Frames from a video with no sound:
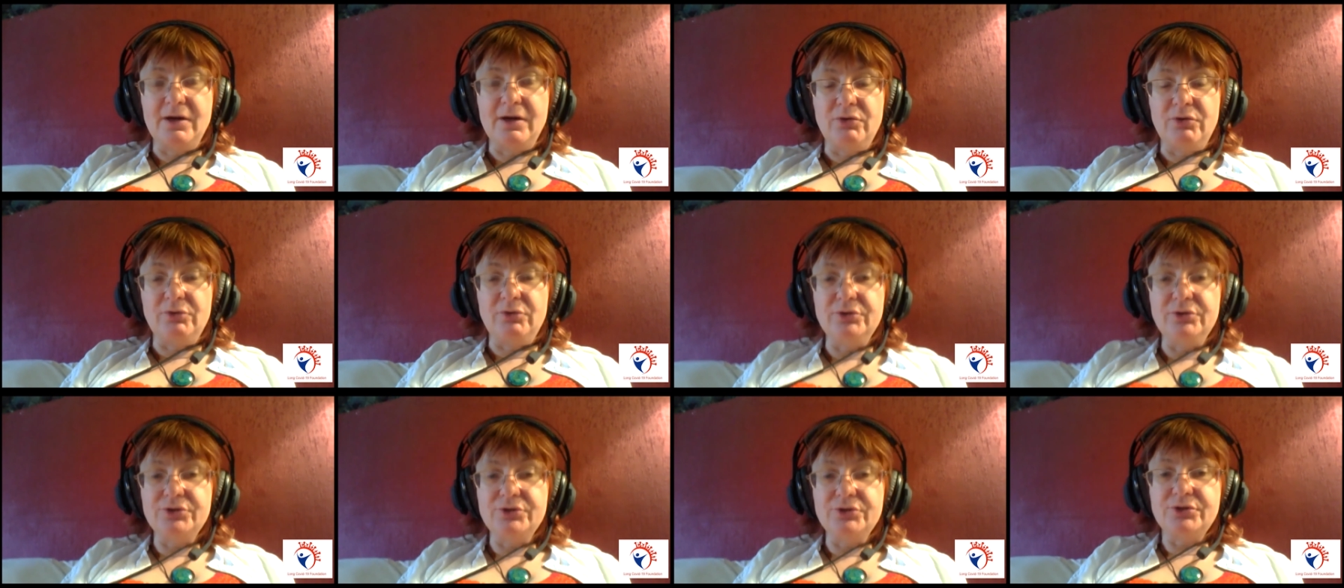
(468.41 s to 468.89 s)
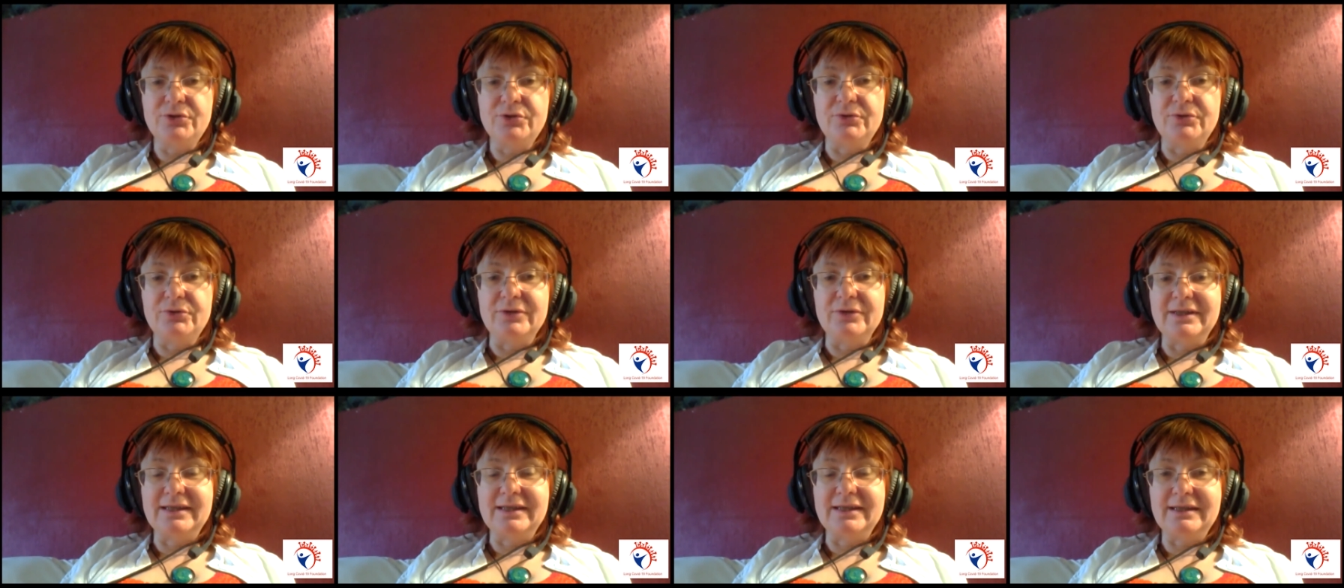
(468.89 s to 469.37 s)
Also,
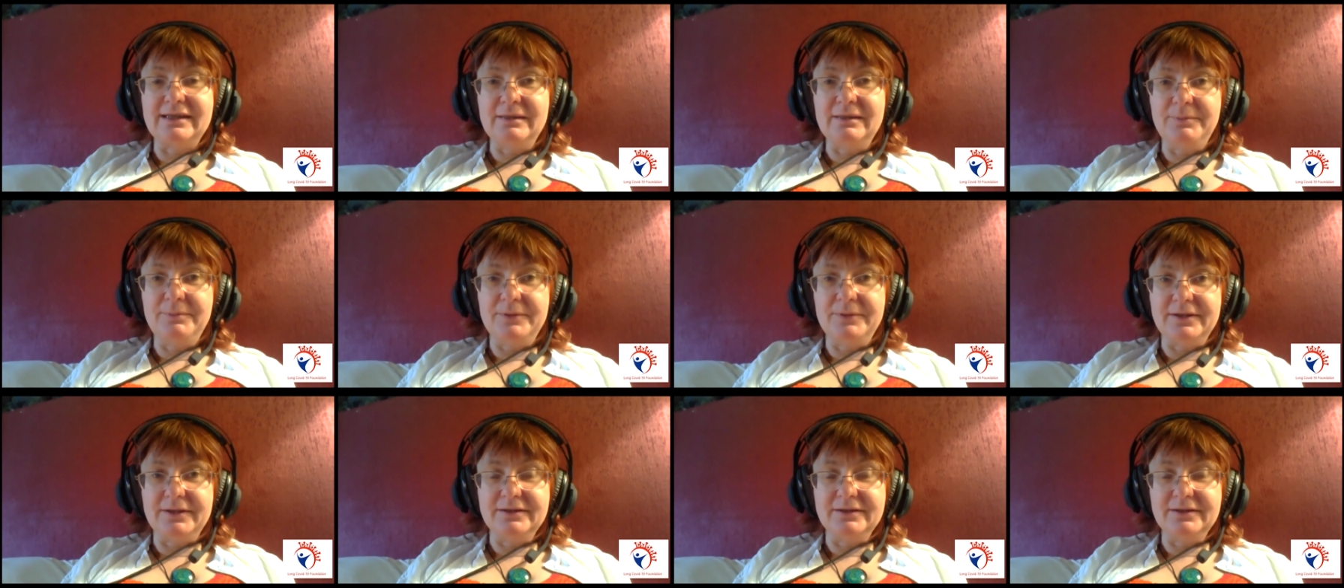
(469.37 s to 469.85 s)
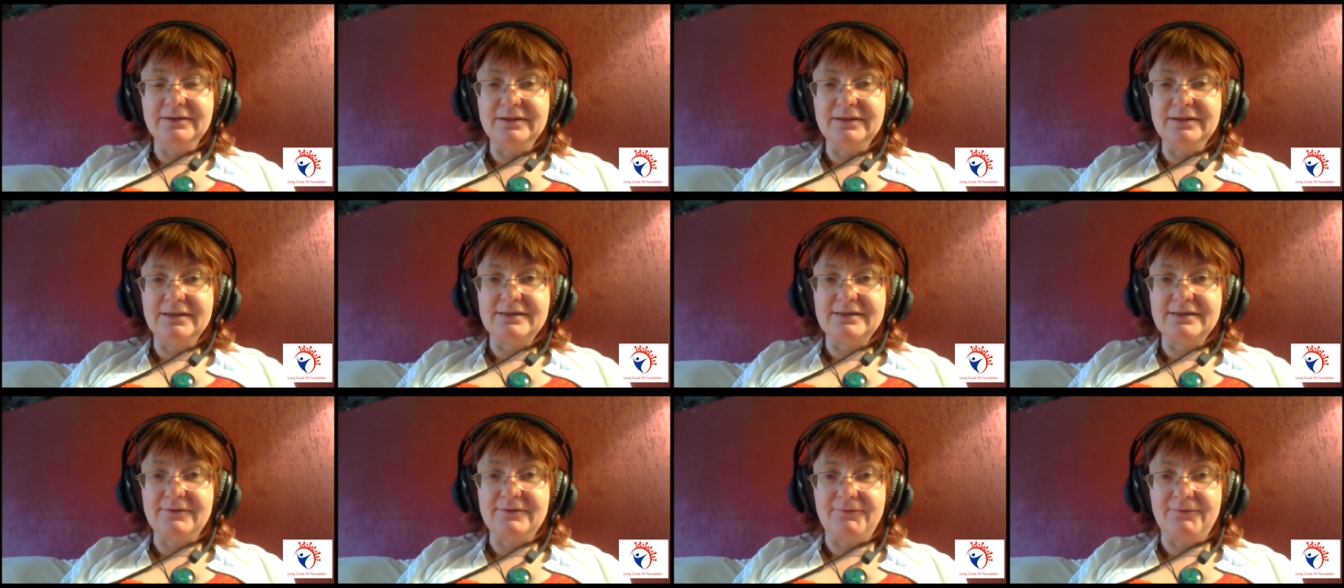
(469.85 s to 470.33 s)
heparin,
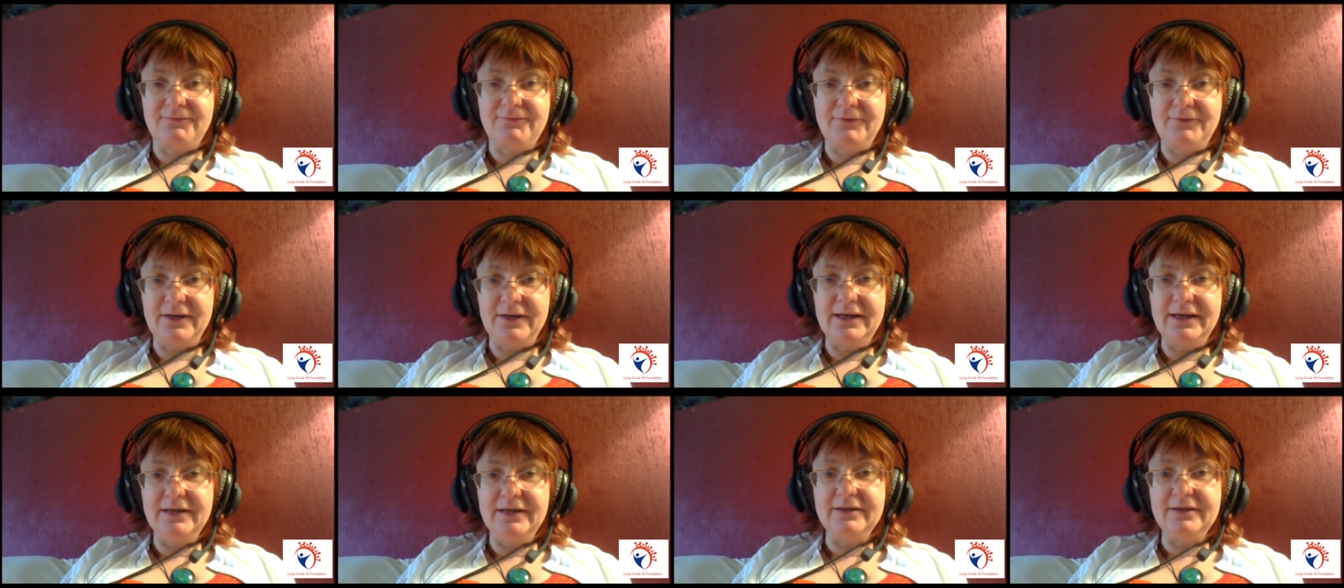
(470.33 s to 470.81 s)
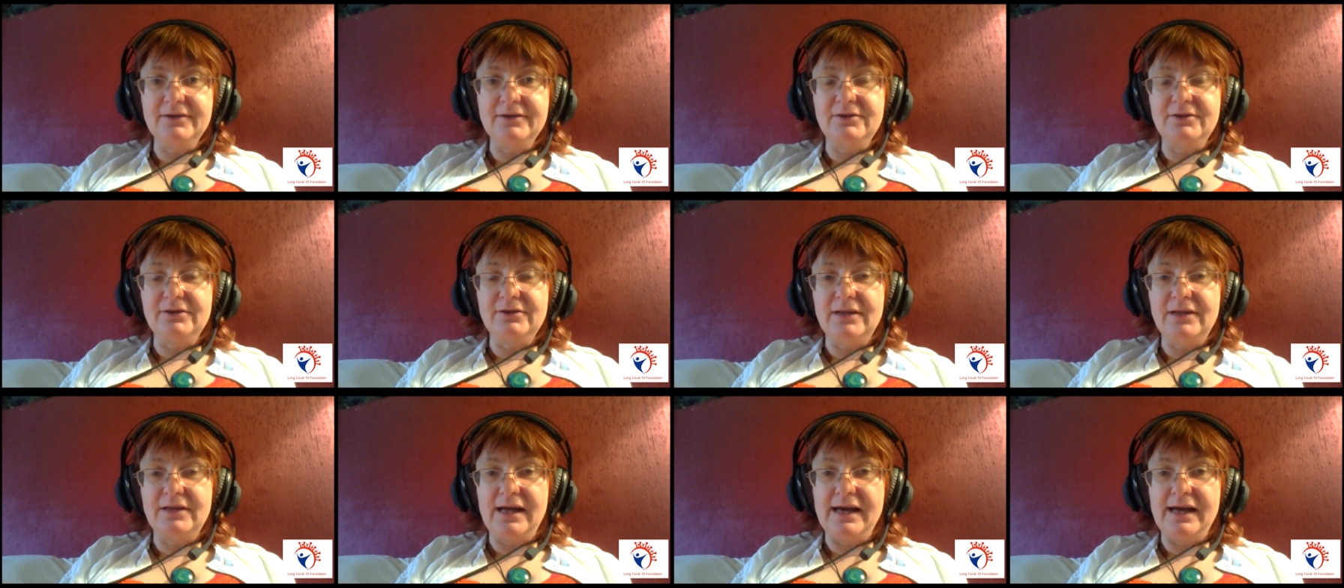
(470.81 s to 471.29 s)
it's a very
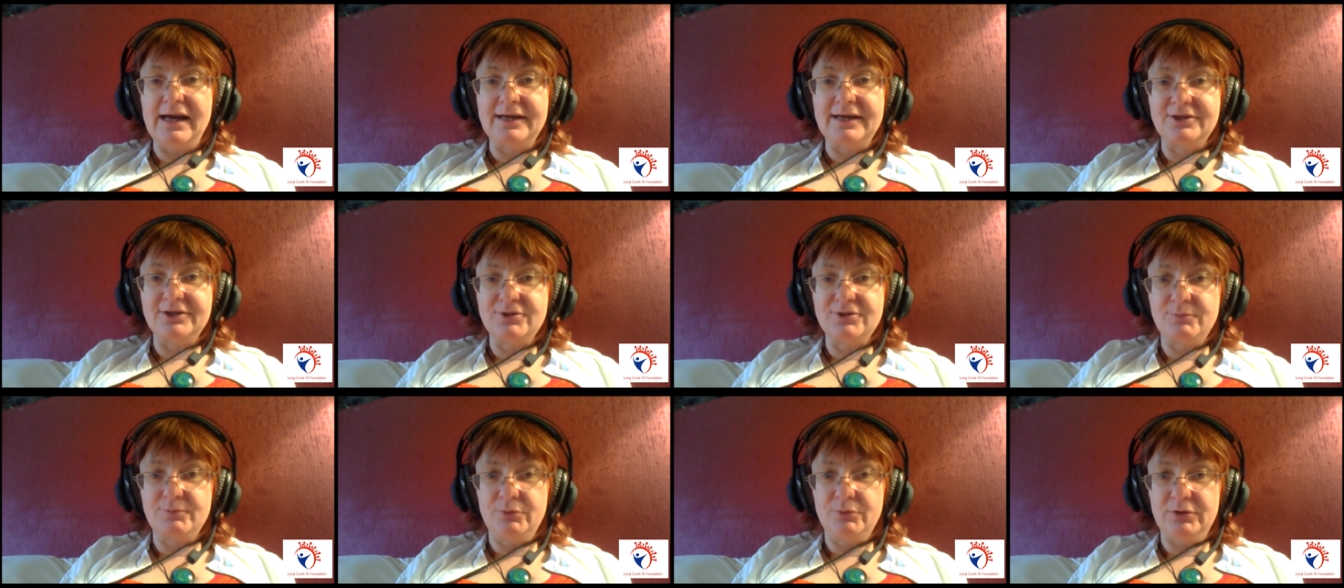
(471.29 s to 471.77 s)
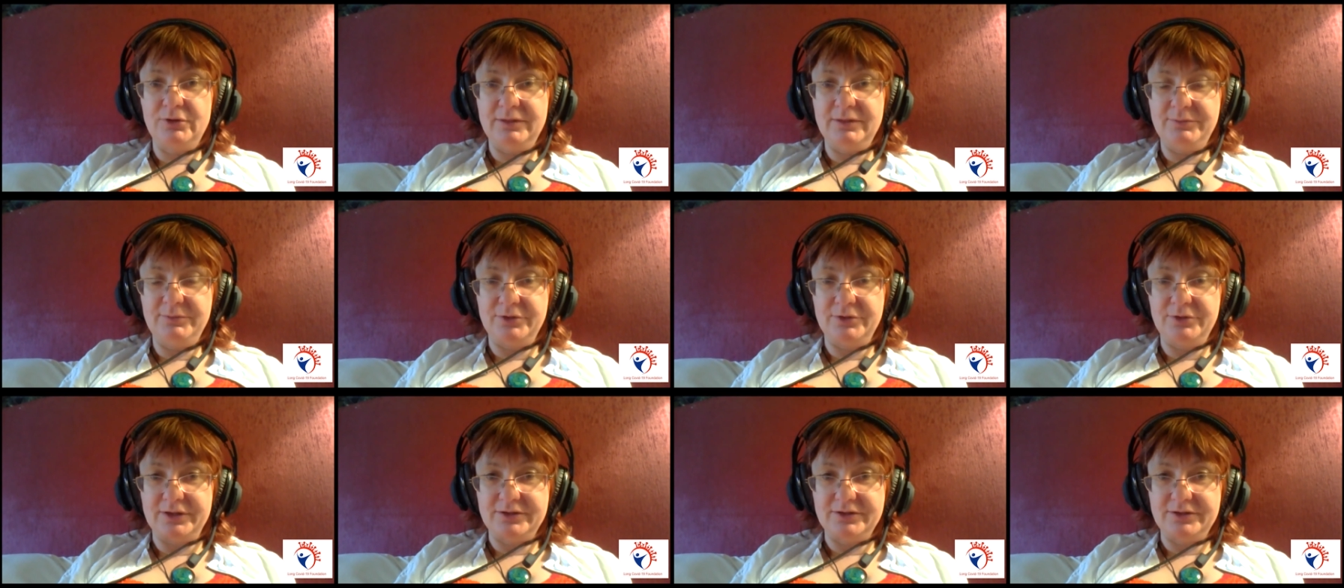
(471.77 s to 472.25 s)
large
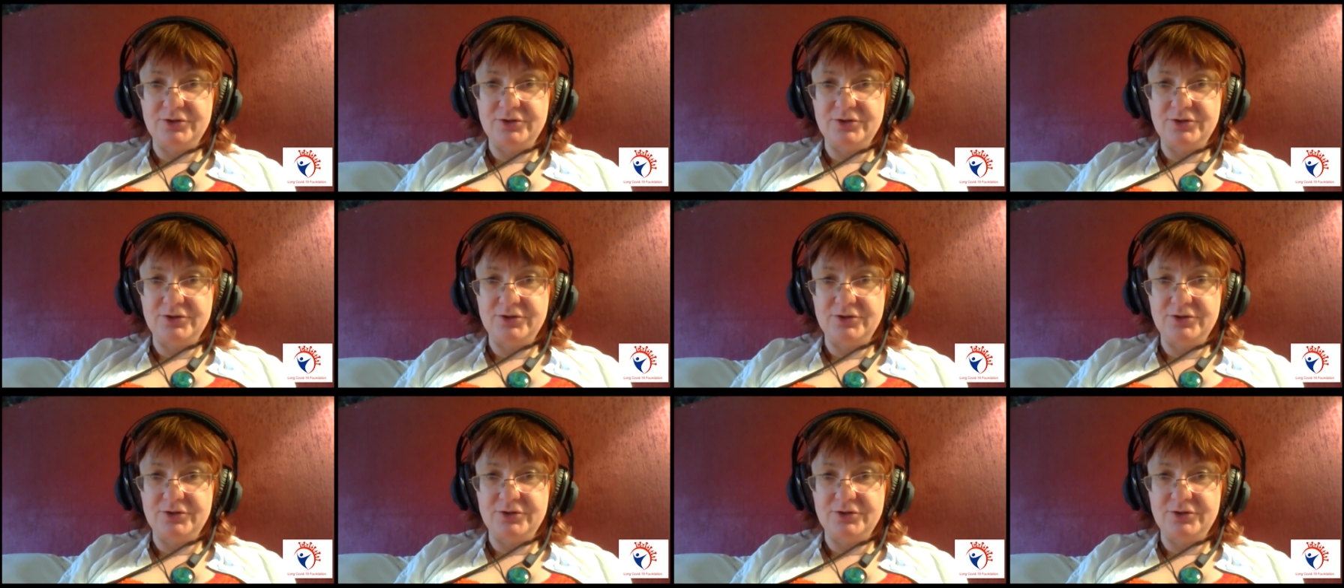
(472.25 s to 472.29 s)
polymer.